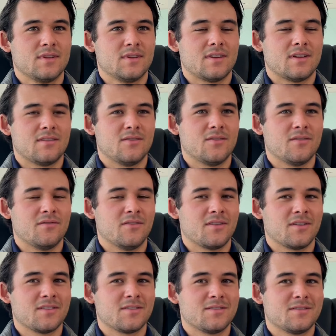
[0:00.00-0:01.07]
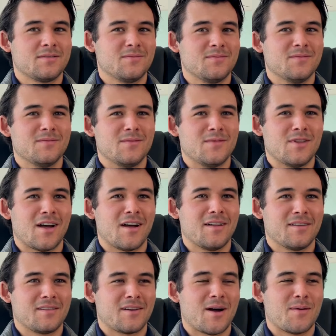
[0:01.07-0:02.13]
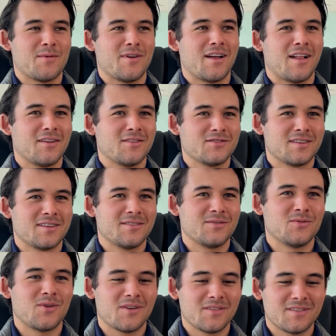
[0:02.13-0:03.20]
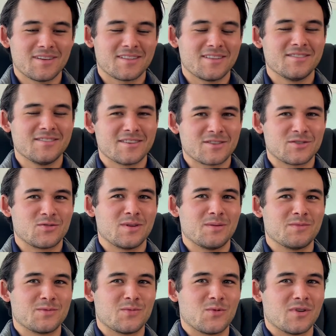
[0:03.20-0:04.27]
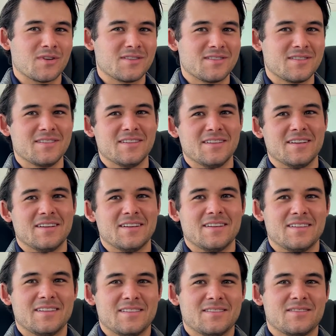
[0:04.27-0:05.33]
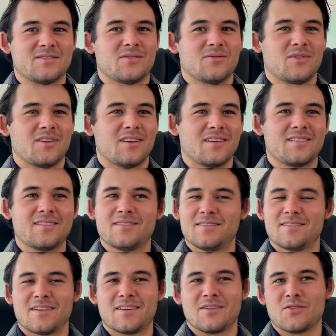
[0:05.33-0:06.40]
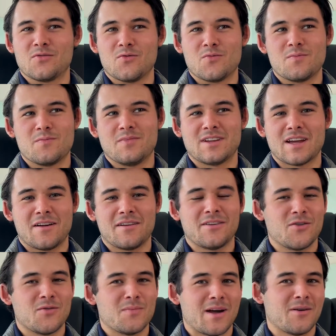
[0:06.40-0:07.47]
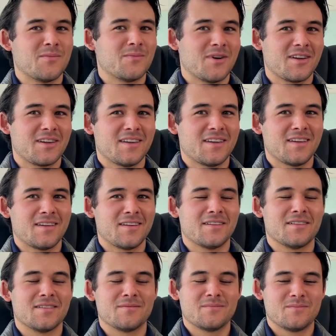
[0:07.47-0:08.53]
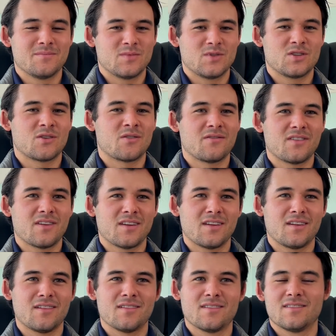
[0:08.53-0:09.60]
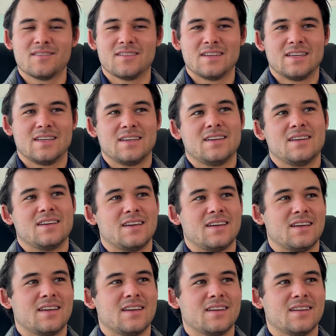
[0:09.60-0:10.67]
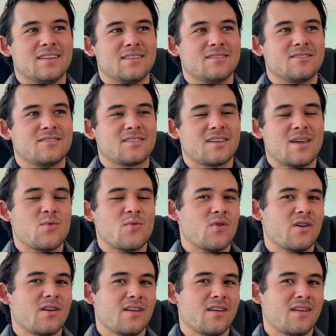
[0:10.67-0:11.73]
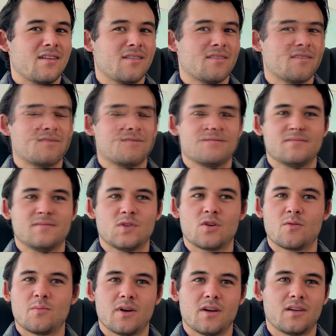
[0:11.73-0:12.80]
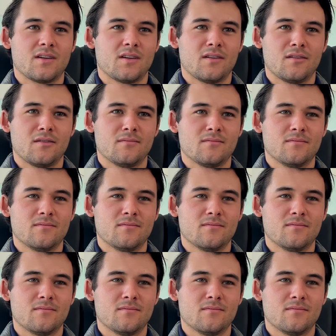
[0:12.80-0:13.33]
I don't know, I feel like it's not common knowledge that I do all like these extreme sports. So like I do downhill mountain biking and surfing and skateboarding dirt biking